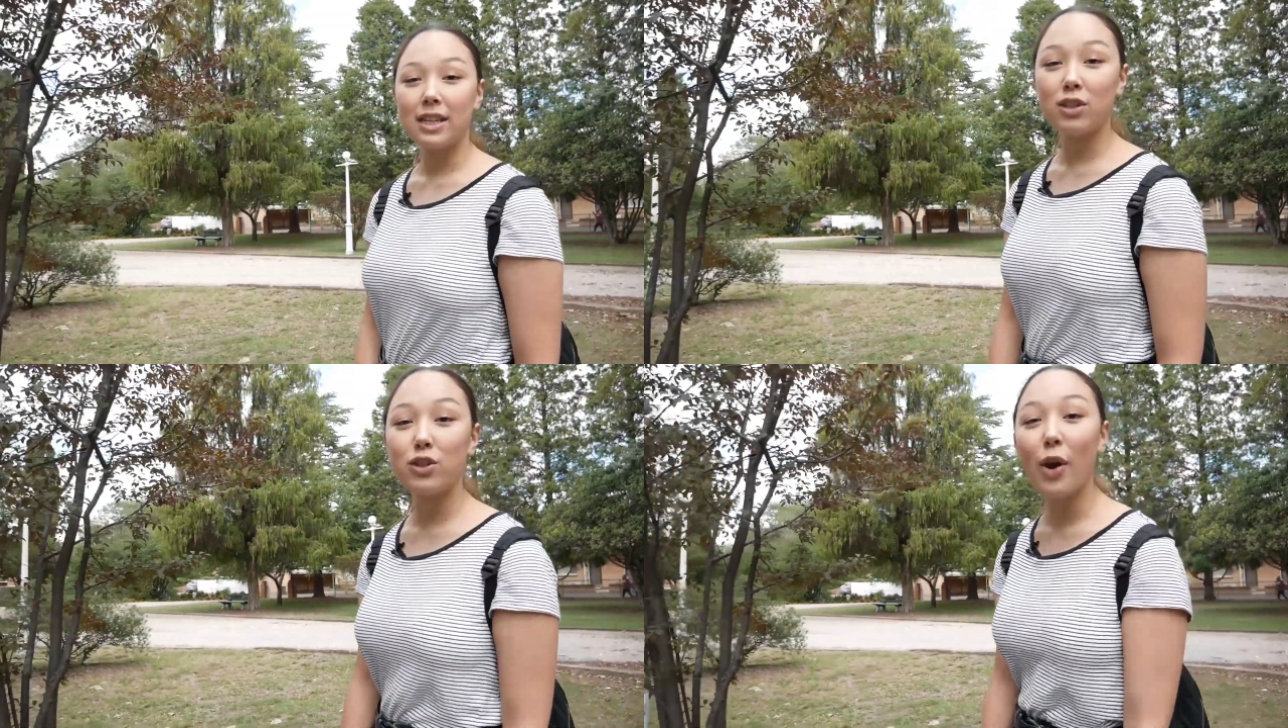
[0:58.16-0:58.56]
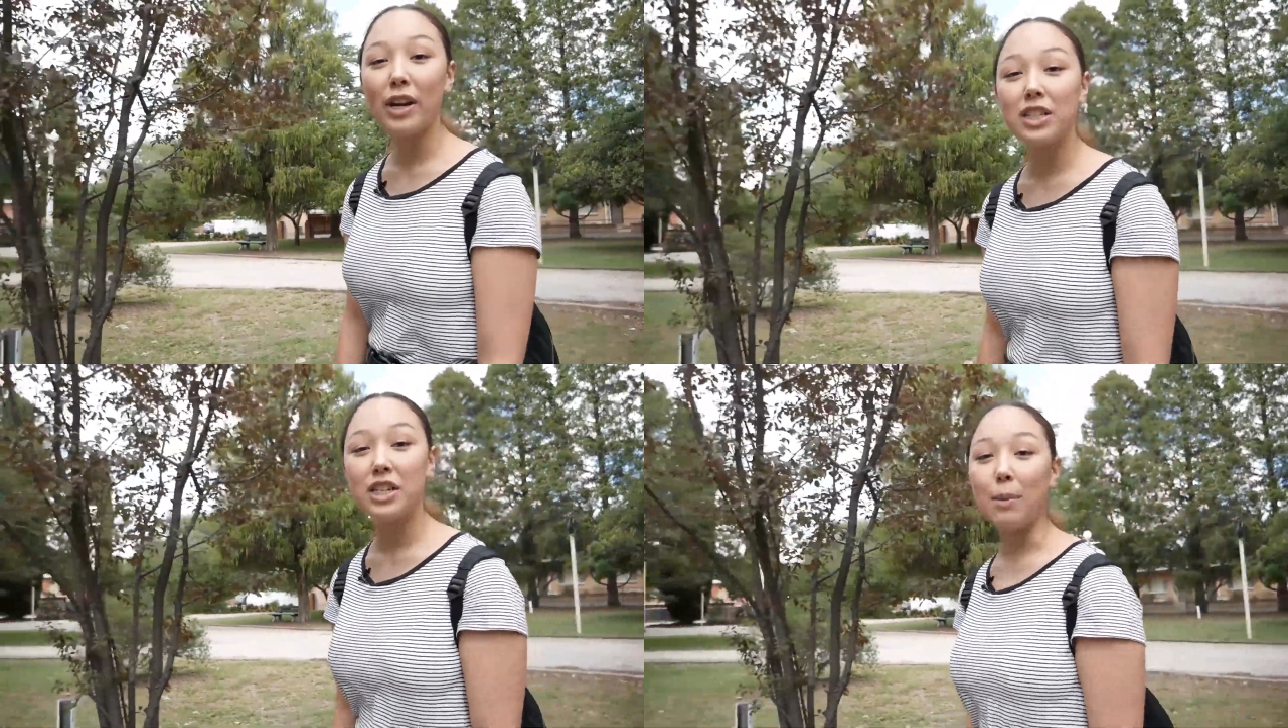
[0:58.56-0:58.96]

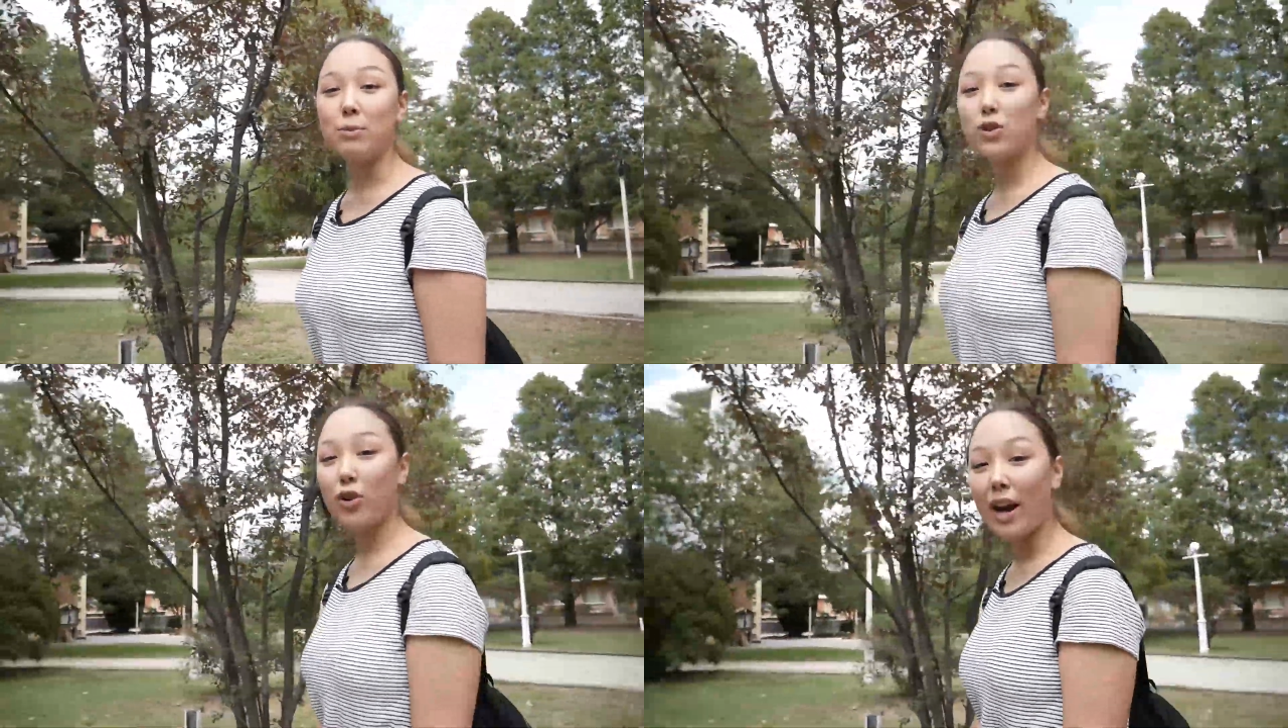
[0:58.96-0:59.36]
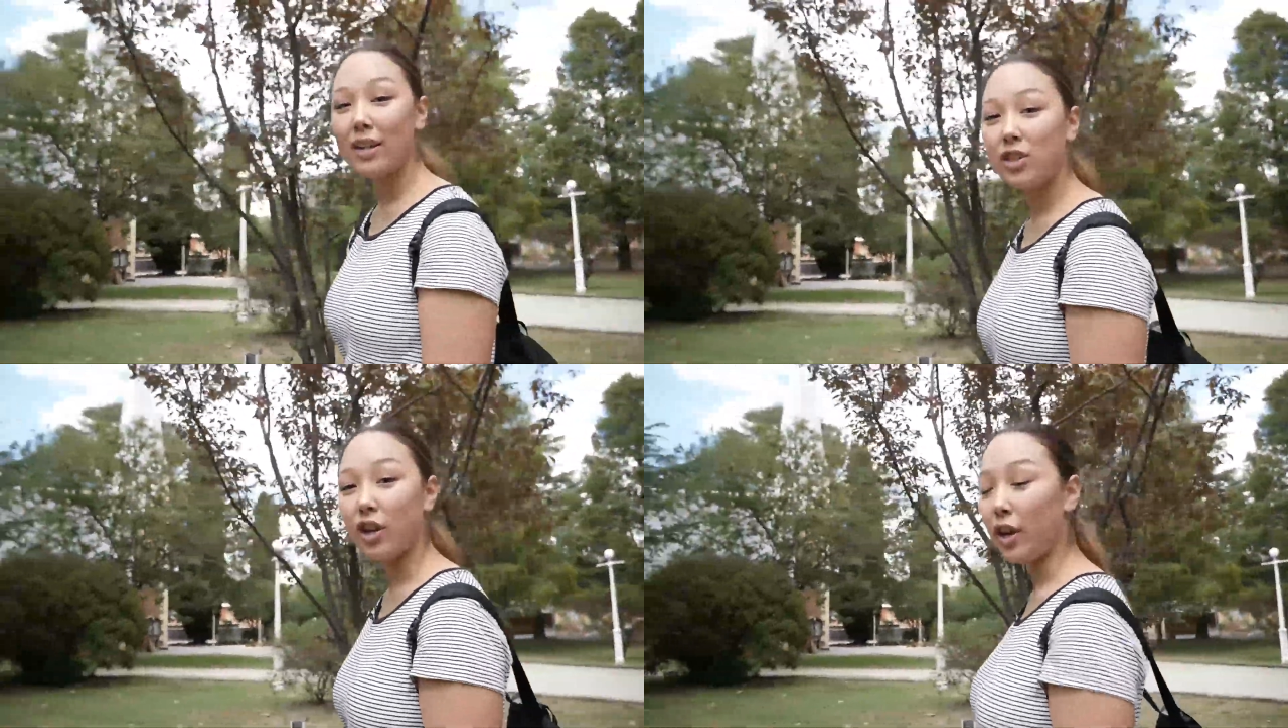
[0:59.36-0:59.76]
historic gems,
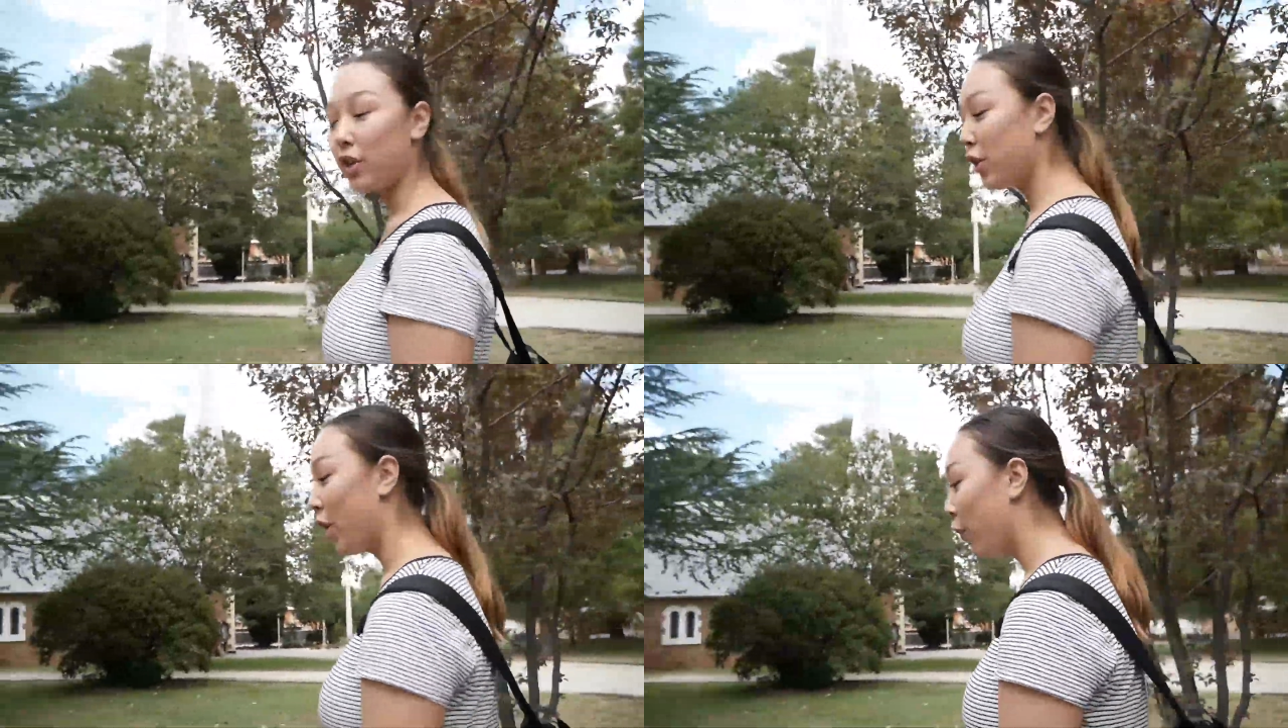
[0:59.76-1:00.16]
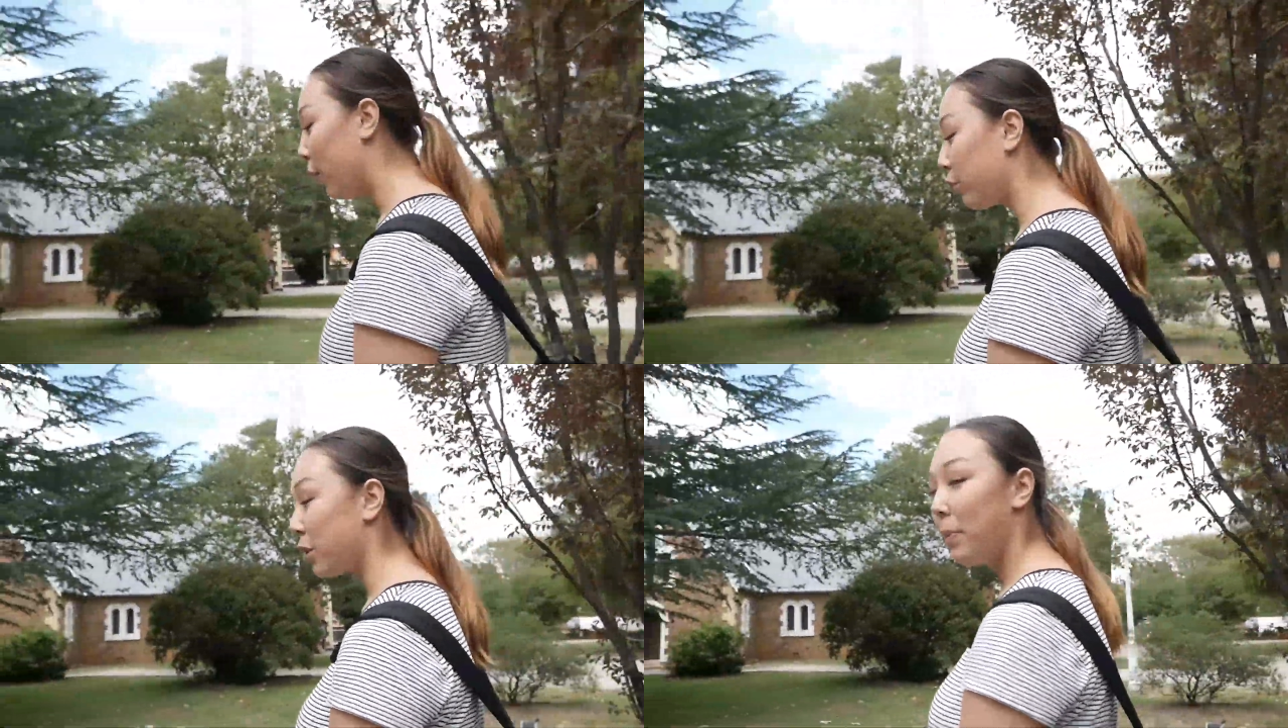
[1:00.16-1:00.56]
Christ Church,
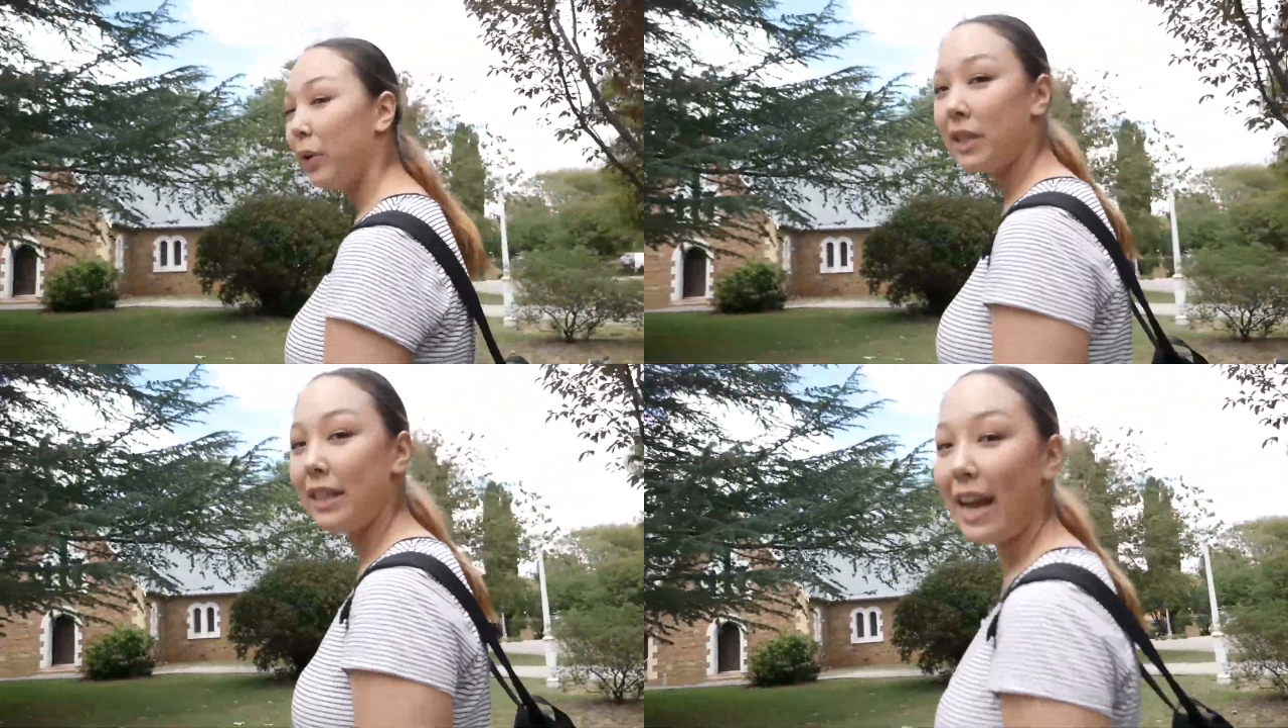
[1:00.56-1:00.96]
which was built in